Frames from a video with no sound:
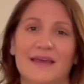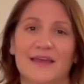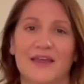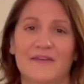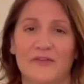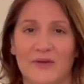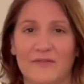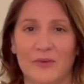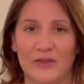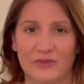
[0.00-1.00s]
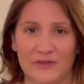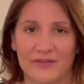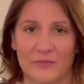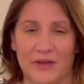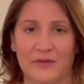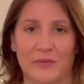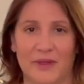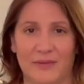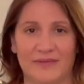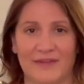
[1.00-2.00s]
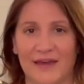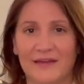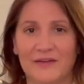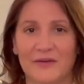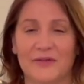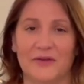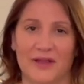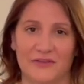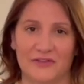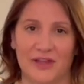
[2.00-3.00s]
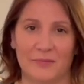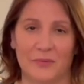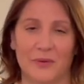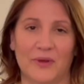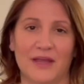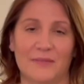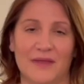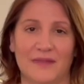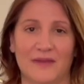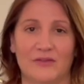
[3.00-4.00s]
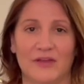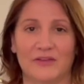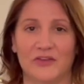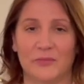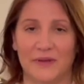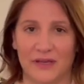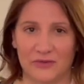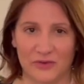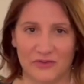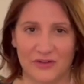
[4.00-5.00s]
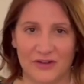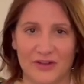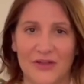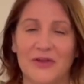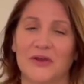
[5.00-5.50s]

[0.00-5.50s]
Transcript: If you have questions about your baby's neck or their head shape, we recommend that you talk to your pediatrician or